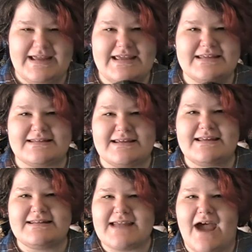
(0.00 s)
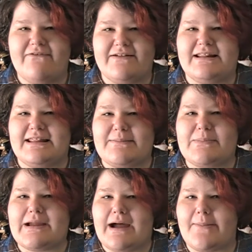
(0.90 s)
he's definitely
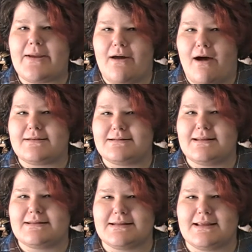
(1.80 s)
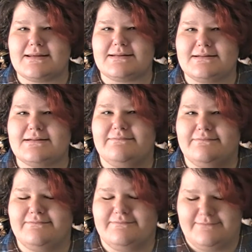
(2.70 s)
be coming onto this list.
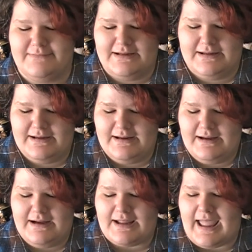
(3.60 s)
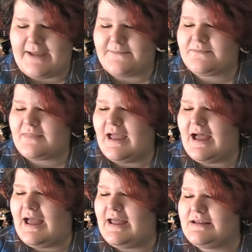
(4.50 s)
Okay,
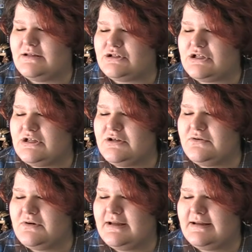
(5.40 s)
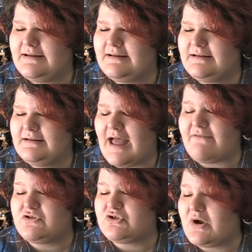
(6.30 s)

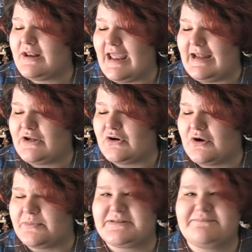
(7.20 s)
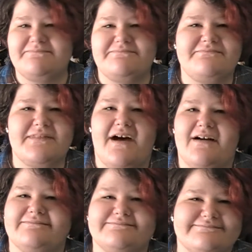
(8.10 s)
have you joined any groups?
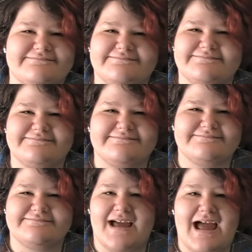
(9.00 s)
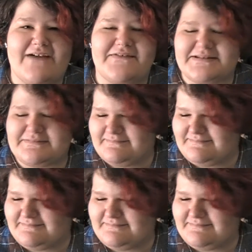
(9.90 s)
No, I haven't.